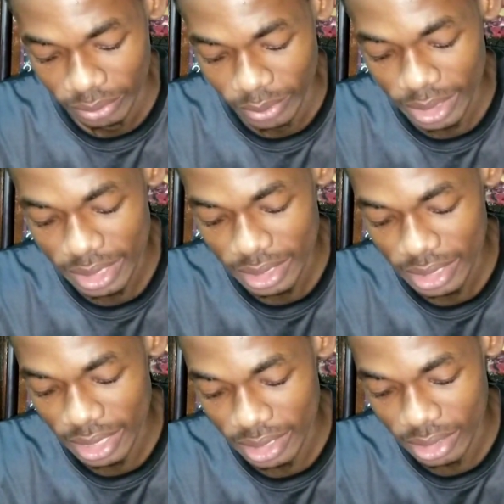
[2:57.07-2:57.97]
But this
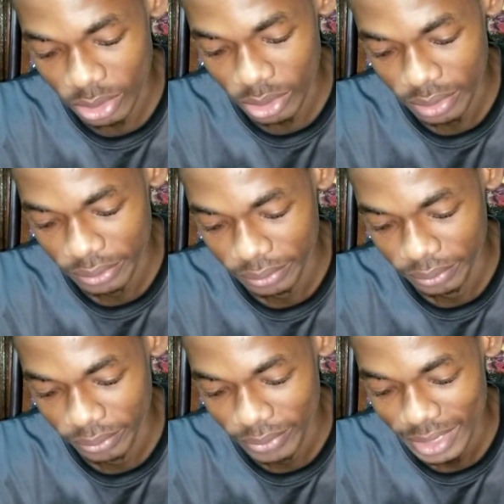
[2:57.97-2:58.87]
is so.
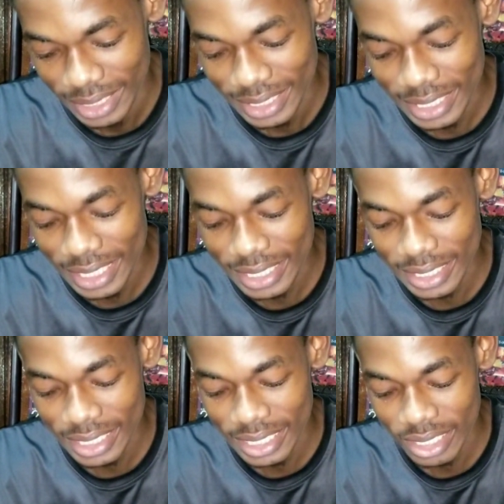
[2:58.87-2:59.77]

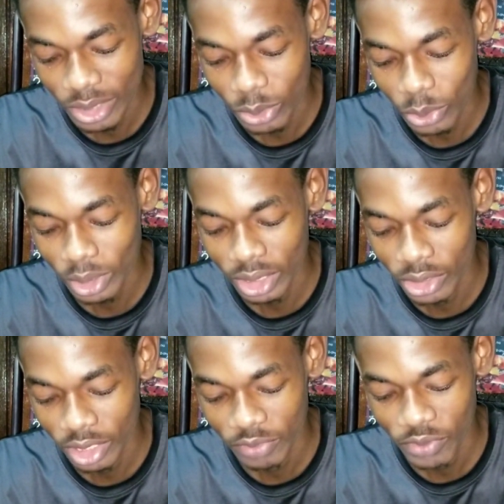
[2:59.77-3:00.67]
16-year-old
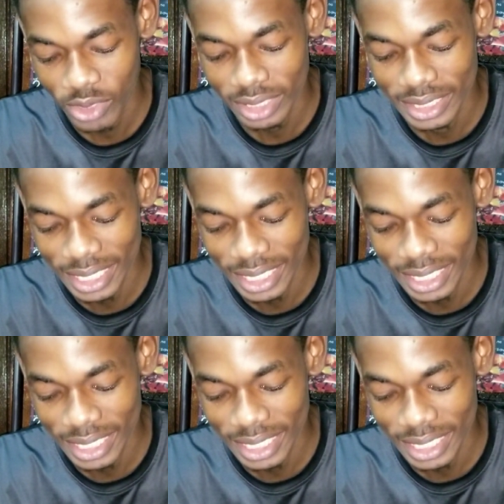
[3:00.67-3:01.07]
girl found